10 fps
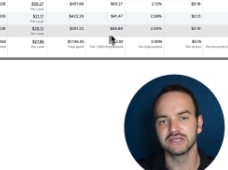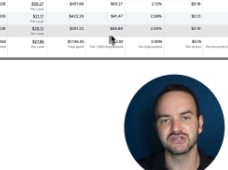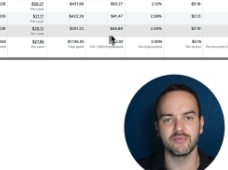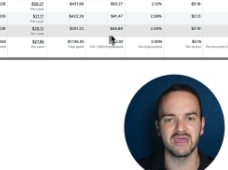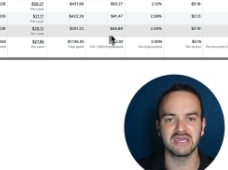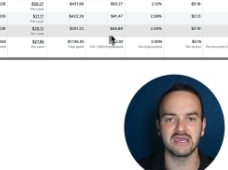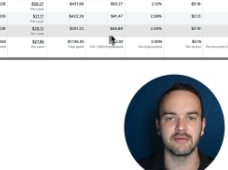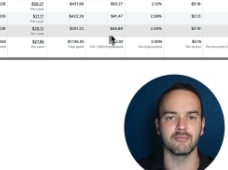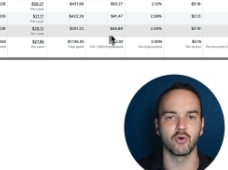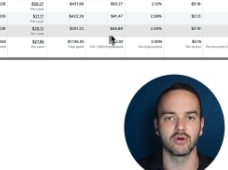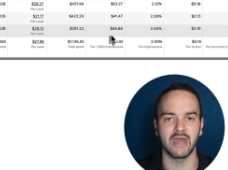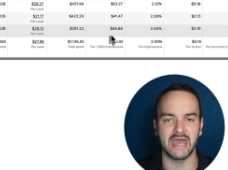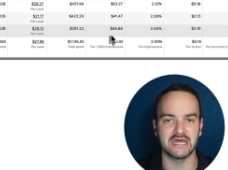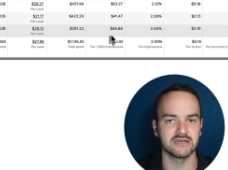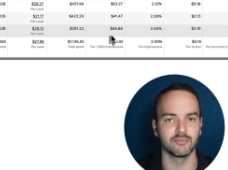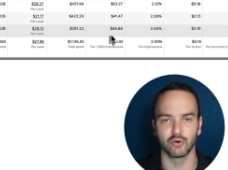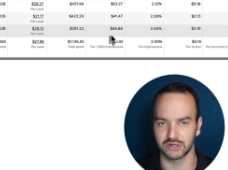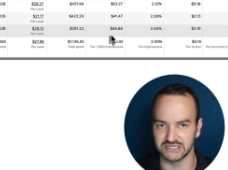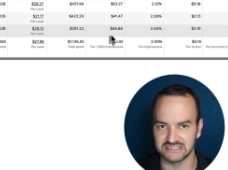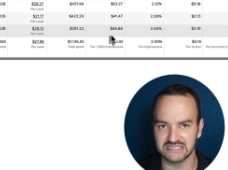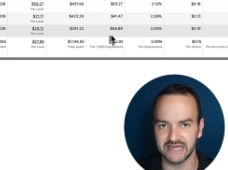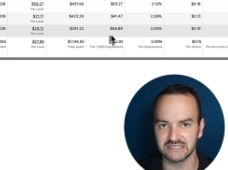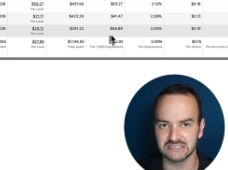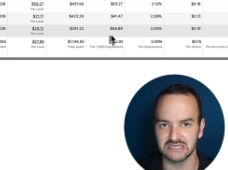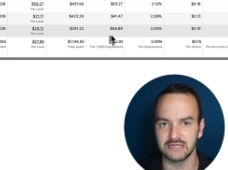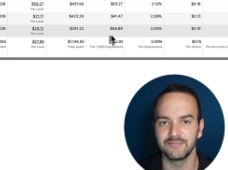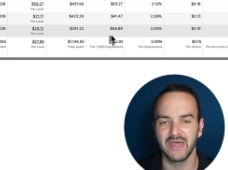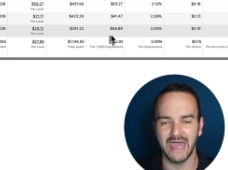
So making it more end more concisely,